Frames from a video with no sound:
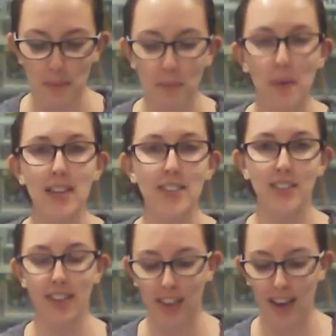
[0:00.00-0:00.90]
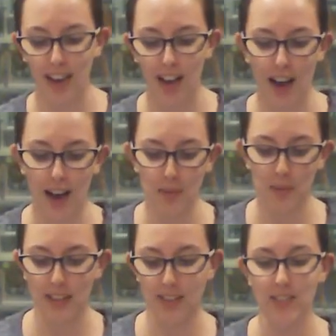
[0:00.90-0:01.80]
Personally, I
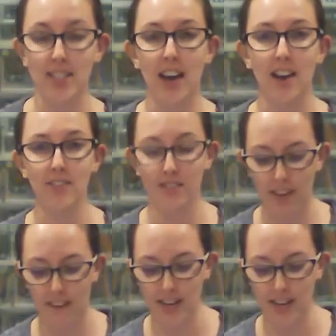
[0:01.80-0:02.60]
believe that I have a varied